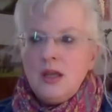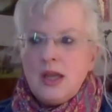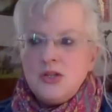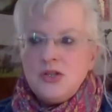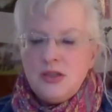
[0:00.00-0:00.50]

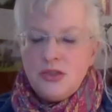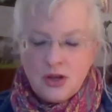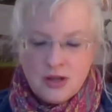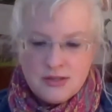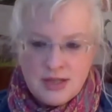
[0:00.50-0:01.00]
and she
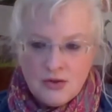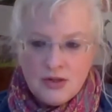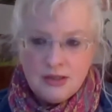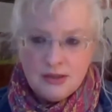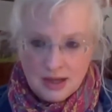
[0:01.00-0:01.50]
thaws out
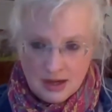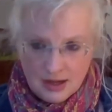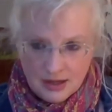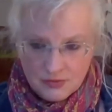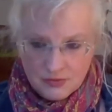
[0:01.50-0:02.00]

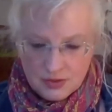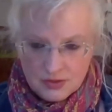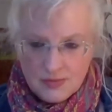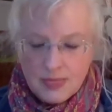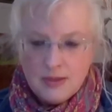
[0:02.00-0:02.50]
alive,
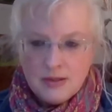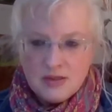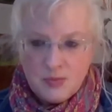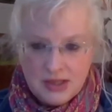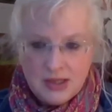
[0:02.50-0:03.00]

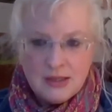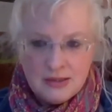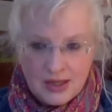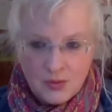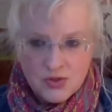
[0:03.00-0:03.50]
speaking a
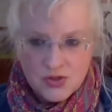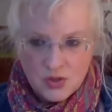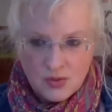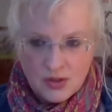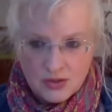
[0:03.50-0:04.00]
language
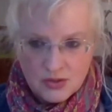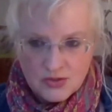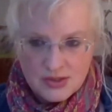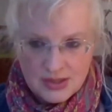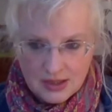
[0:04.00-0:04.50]
no one
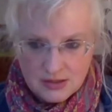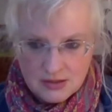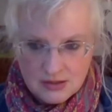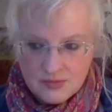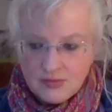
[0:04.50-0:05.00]

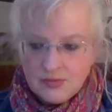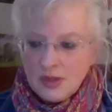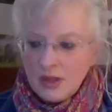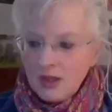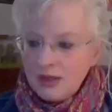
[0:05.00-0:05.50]
understands.
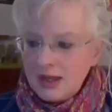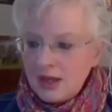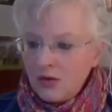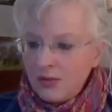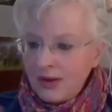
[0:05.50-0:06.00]

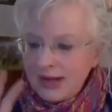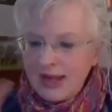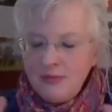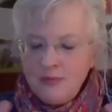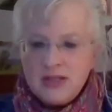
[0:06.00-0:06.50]
Now, about
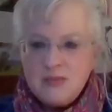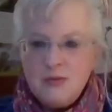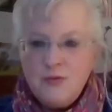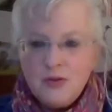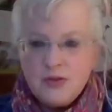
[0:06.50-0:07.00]
eight months
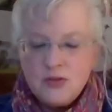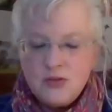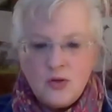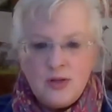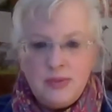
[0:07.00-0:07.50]
before the
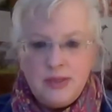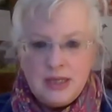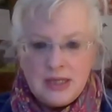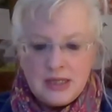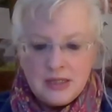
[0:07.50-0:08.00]
story
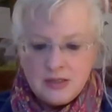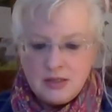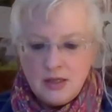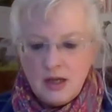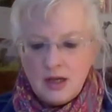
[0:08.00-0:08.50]

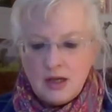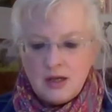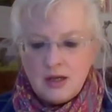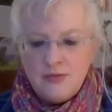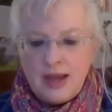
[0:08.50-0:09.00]
begins,
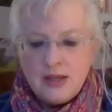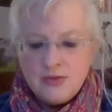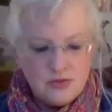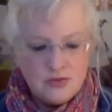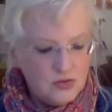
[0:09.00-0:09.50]
uh,
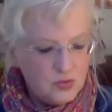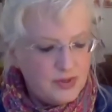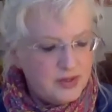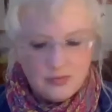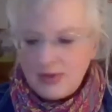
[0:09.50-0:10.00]
Val's
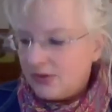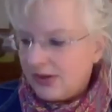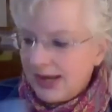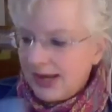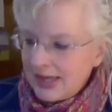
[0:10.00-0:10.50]
twin
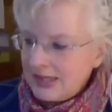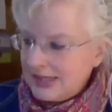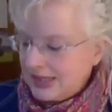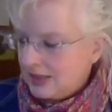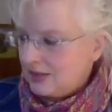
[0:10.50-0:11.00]
brother,
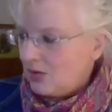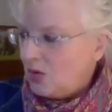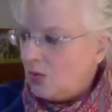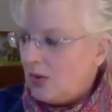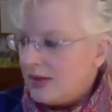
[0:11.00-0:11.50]
Andy,
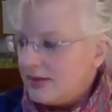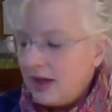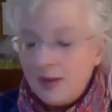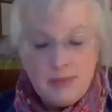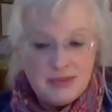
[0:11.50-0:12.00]
who was
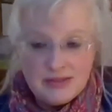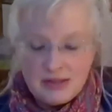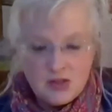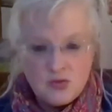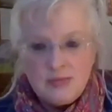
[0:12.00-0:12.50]
up at this
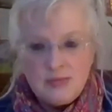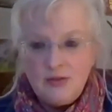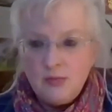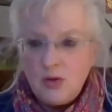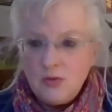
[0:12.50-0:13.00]
extremely
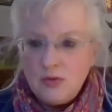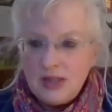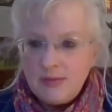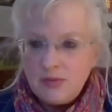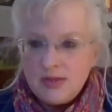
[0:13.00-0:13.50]
remote
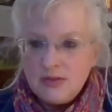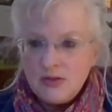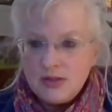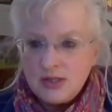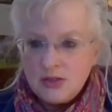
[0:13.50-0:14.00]
climate
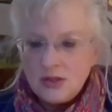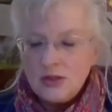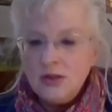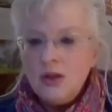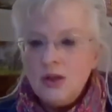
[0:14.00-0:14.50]
research center